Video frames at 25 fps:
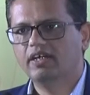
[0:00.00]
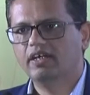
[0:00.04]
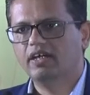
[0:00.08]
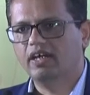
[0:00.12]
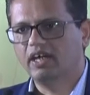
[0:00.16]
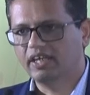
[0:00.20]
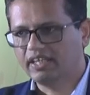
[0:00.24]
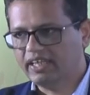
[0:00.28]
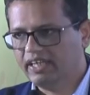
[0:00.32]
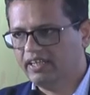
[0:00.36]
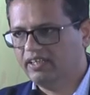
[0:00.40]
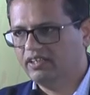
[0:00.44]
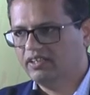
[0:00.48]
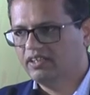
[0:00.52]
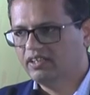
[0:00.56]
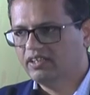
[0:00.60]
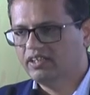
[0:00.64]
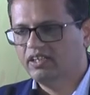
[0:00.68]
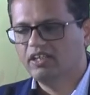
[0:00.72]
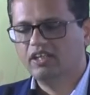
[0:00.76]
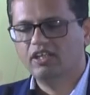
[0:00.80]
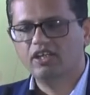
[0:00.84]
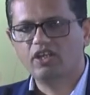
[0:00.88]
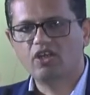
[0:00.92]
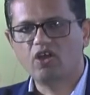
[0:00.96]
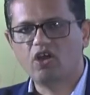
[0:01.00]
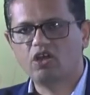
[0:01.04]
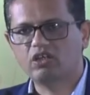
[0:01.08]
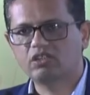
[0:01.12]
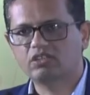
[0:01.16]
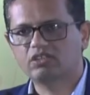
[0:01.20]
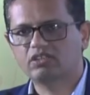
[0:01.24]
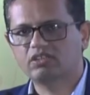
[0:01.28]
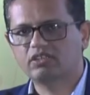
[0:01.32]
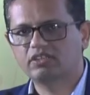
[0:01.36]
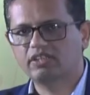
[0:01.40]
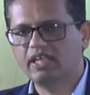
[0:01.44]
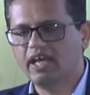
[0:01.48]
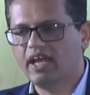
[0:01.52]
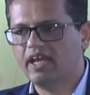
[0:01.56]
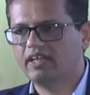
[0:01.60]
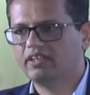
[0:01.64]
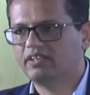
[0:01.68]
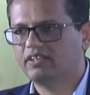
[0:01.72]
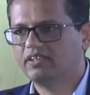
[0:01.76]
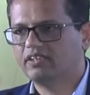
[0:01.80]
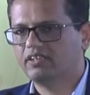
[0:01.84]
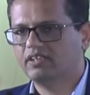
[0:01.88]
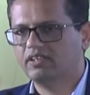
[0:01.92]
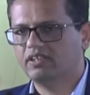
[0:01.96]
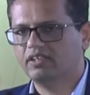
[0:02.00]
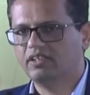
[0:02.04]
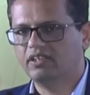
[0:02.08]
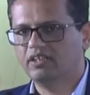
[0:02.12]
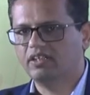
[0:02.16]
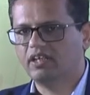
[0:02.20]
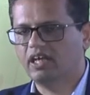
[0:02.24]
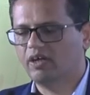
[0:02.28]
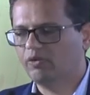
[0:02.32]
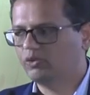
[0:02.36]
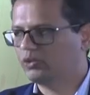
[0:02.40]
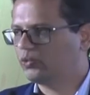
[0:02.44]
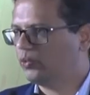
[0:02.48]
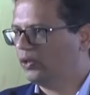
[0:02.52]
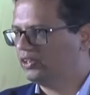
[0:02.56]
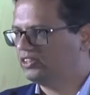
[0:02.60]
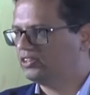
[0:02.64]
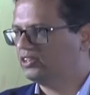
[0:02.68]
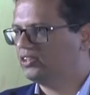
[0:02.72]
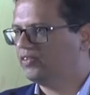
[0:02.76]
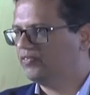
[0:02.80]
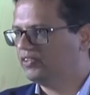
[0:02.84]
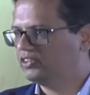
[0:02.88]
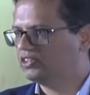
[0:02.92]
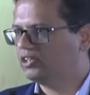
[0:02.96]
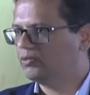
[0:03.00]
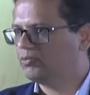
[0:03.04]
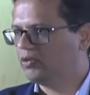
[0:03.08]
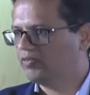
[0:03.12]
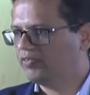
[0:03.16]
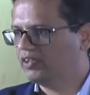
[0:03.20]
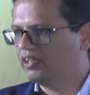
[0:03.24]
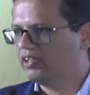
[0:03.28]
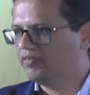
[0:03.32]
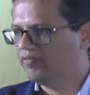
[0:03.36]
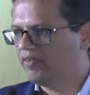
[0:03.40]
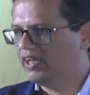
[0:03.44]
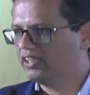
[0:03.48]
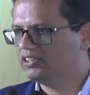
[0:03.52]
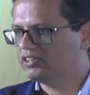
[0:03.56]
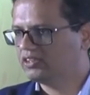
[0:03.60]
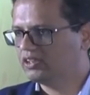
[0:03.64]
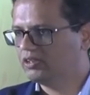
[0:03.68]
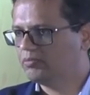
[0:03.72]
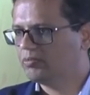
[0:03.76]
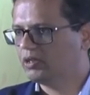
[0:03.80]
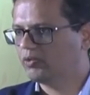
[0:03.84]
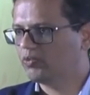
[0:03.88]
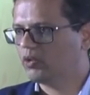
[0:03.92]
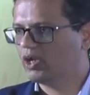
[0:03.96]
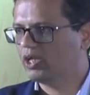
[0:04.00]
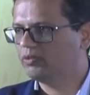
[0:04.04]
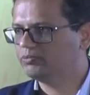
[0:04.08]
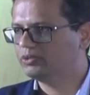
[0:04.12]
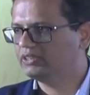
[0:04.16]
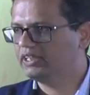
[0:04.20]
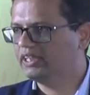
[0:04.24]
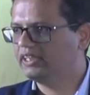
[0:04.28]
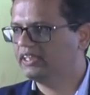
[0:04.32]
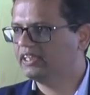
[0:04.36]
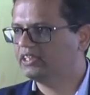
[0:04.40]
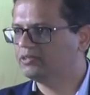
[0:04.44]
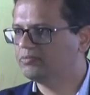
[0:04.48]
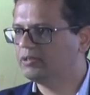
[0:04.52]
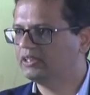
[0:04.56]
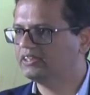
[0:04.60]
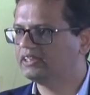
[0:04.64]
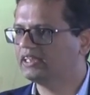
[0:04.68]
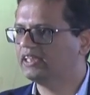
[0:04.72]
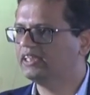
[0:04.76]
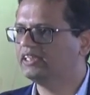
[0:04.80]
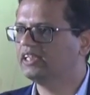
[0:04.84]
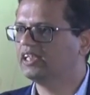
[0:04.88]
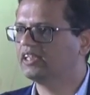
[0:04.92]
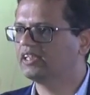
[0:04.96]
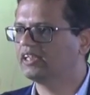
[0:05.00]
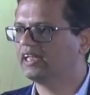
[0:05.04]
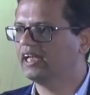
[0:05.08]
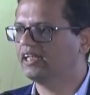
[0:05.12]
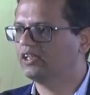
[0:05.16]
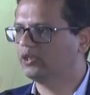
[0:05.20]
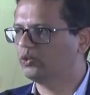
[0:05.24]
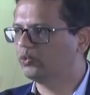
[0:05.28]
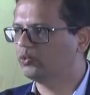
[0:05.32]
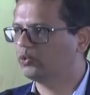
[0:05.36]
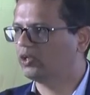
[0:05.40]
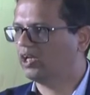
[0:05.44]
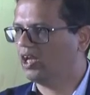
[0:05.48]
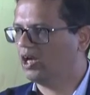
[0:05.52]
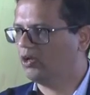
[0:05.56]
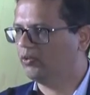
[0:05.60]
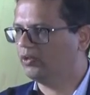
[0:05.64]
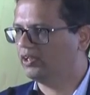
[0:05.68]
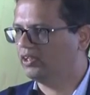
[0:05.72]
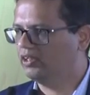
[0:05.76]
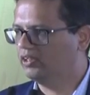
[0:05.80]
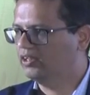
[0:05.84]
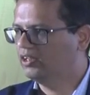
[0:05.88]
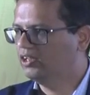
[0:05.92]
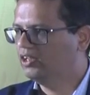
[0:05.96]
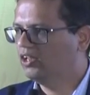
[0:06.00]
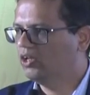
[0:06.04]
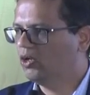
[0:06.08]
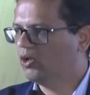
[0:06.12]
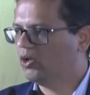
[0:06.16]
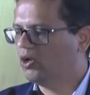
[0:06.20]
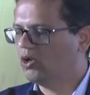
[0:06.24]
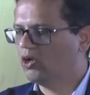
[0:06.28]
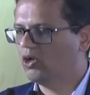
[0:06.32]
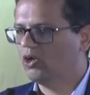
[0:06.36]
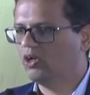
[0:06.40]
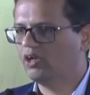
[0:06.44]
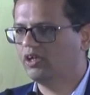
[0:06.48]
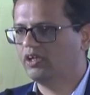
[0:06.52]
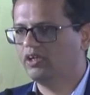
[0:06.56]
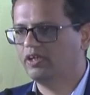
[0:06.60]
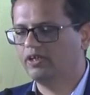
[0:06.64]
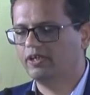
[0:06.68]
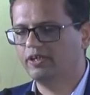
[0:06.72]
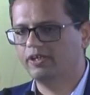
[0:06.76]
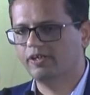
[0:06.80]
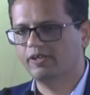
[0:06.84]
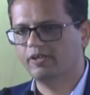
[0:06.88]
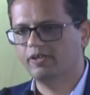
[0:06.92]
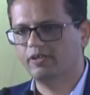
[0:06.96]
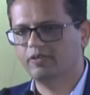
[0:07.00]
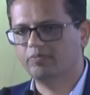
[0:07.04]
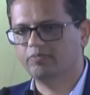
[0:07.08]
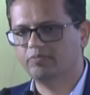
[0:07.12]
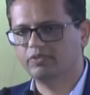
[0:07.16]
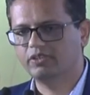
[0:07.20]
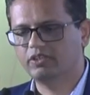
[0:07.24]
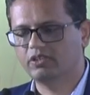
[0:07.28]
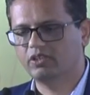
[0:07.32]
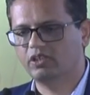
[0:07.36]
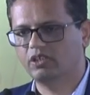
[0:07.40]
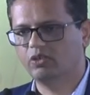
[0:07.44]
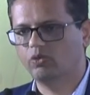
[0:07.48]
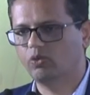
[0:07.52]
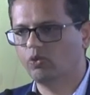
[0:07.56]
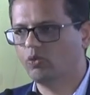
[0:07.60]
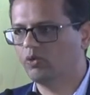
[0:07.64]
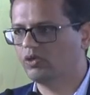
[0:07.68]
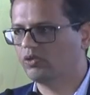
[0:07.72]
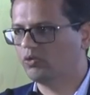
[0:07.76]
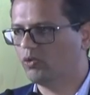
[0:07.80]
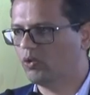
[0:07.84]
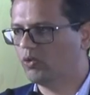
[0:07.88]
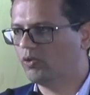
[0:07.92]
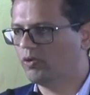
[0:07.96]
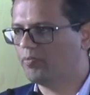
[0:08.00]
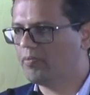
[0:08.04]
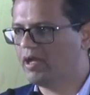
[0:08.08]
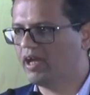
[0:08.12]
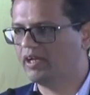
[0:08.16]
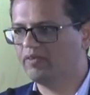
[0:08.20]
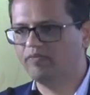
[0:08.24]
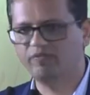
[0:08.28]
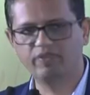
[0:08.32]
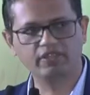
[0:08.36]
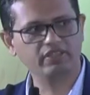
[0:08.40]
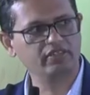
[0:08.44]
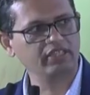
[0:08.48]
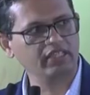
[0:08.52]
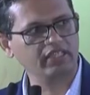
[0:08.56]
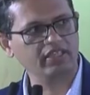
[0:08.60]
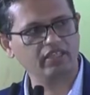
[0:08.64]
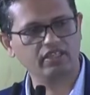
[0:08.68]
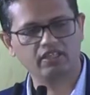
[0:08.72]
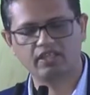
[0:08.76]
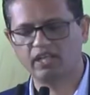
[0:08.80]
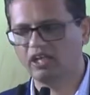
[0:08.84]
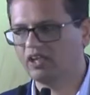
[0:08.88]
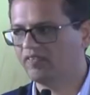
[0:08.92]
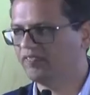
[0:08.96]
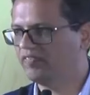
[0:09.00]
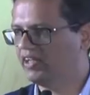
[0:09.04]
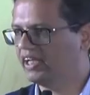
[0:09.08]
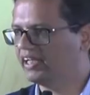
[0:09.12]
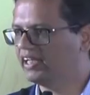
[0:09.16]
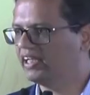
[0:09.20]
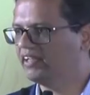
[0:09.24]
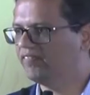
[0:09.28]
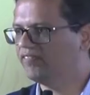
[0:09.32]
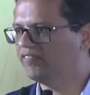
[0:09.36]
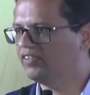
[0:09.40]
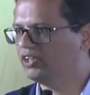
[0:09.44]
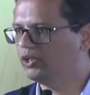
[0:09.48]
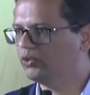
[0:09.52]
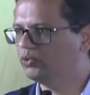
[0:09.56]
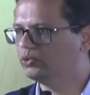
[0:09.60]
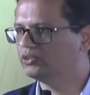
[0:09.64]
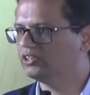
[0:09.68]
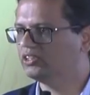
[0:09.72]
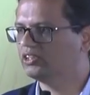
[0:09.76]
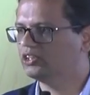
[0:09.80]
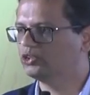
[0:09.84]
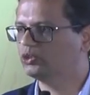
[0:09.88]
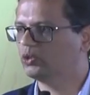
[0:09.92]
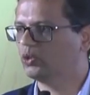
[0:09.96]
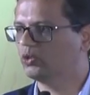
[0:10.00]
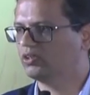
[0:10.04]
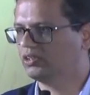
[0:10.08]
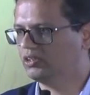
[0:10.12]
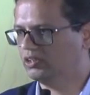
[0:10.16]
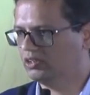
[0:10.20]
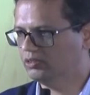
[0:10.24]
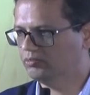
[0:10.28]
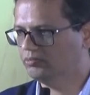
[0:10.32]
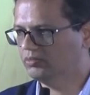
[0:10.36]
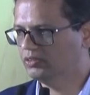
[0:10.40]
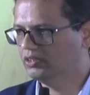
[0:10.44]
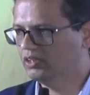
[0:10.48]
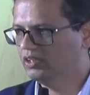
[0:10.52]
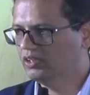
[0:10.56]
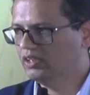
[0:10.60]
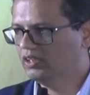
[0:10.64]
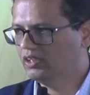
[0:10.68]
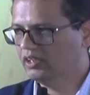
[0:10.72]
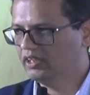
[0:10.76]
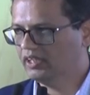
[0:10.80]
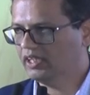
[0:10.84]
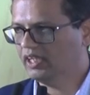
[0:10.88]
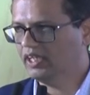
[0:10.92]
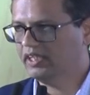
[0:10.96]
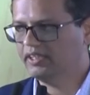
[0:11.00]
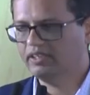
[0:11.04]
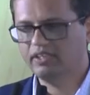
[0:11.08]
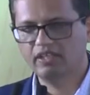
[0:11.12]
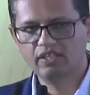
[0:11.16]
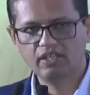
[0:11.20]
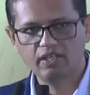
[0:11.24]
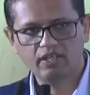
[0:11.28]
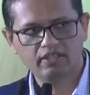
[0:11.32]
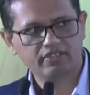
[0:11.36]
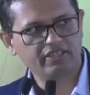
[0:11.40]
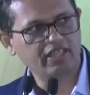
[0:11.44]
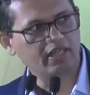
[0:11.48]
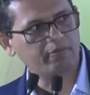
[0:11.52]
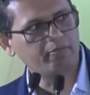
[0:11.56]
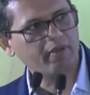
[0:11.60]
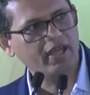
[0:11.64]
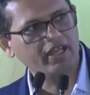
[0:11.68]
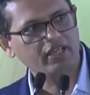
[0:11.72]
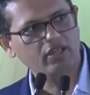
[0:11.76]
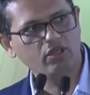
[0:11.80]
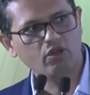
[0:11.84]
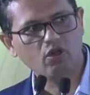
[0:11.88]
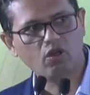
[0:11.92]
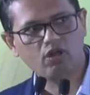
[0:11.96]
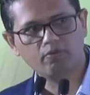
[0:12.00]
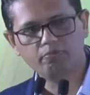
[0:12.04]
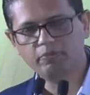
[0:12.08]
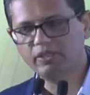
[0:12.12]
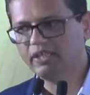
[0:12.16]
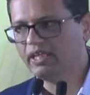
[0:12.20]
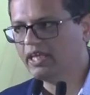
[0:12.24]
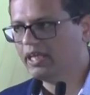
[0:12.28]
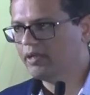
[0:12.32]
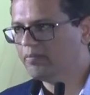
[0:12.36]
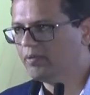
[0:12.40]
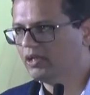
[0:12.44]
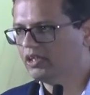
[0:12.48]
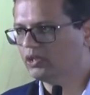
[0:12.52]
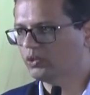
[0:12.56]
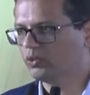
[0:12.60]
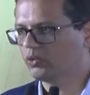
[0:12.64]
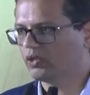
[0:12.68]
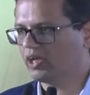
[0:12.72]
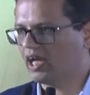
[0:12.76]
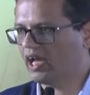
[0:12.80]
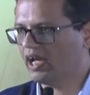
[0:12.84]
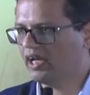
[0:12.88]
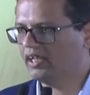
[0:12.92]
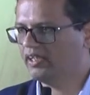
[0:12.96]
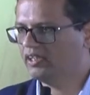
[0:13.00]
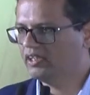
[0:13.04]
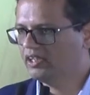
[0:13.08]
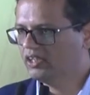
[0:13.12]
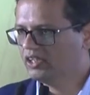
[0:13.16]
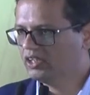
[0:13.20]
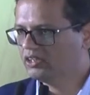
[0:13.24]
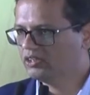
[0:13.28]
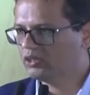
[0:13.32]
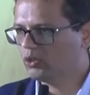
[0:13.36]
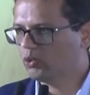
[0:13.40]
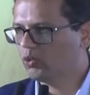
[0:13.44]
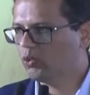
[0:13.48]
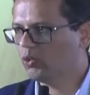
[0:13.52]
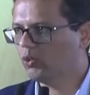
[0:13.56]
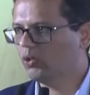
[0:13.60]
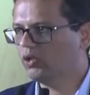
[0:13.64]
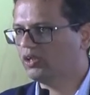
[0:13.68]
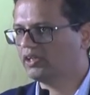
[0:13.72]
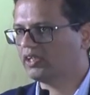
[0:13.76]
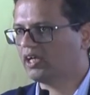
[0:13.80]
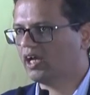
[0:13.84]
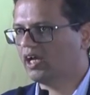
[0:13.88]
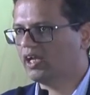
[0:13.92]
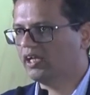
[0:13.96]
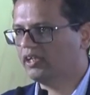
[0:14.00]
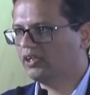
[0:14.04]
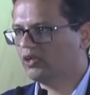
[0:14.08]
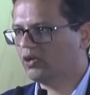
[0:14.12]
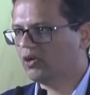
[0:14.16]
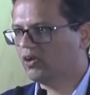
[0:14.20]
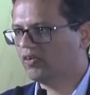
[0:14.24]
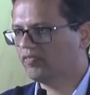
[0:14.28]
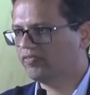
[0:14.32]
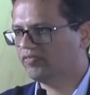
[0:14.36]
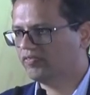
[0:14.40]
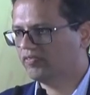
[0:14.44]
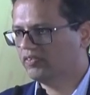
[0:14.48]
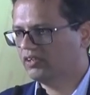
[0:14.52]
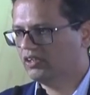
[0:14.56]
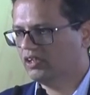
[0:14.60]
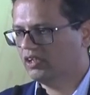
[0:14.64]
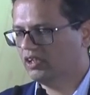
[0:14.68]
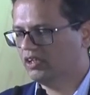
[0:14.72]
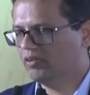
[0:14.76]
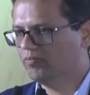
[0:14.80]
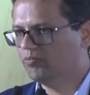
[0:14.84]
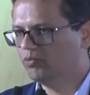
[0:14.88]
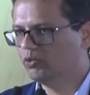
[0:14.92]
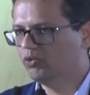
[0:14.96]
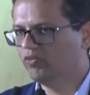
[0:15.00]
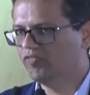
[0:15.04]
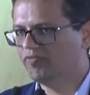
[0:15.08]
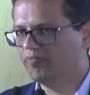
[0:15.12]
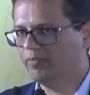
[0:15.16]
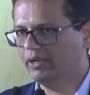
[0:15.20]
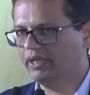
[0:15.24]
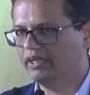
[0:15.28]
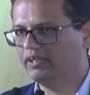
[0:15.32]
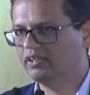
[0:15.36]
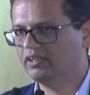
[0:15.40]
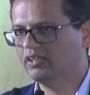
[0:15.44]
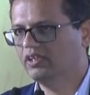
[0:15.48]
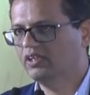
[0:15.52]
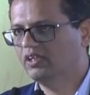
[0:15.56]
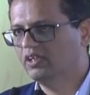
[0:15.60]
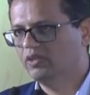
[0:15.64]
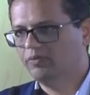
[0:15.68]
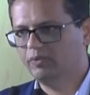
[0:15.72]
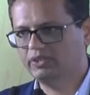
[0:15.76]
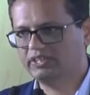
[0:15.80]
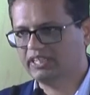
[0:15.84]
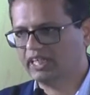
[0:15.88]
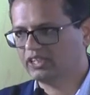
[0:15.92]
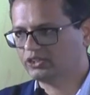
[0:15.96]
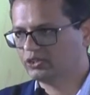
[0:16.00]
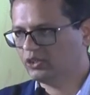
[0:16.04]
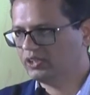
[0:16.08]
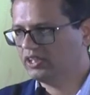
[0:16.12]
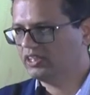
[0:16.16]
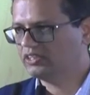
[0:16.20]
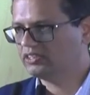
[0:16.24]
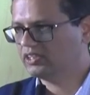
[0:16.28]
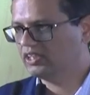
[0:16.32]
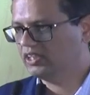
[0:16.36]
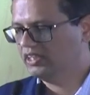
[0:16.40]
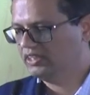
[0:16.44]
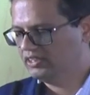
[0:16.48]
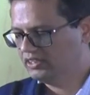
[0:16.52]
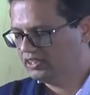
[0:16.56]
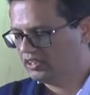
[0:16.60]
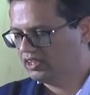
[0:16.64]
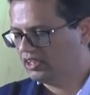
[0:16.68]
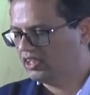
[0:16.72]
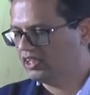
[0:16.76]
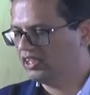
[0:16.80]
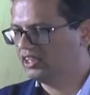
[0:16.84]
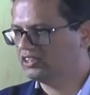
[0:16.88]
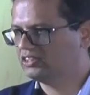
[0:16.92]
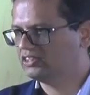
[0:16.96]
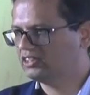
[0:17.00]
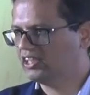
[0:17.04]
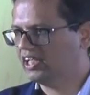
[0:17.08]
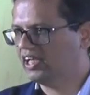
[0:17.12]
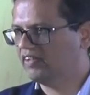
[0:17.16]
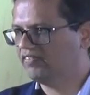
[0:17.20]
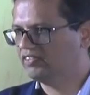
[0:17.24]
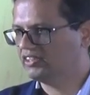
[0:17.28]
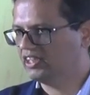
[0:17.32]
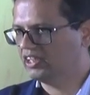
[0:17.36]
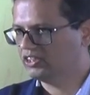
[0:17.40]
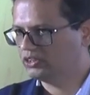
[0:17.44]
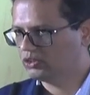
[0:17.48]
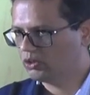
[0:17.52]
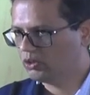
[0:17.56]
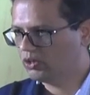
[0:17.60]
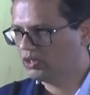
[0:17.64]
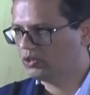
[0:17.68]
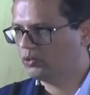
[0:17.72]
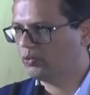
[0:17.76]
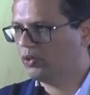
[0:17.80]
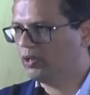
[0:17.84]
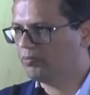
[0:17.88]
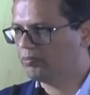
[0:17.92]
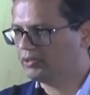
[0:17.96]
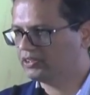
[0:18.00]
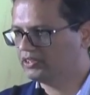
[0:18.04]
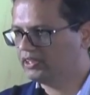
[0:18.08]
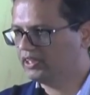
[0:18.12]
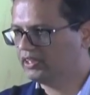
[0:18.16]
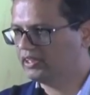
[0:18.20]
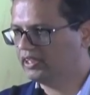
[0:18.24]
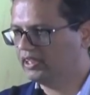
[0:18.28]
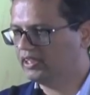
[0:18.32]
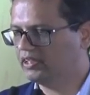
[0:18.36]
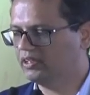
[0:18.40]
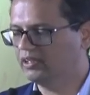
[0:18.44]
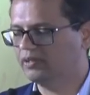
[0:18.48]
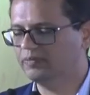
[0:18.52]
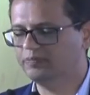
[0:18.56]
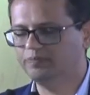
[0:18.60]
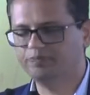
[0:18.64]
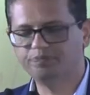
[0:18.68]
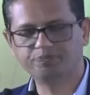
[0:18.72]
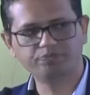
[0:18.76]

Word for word: Again, not that uh, I would question the wisdom of an investor, but what I'm saying is basically they get too clouded or uh, you know, over, overbeared with the kind of negative news in the short term, right? thereby not being able to ride the whole kind of uh, movement, which actually is in the earlier slide, which I saw at 12% CAGR.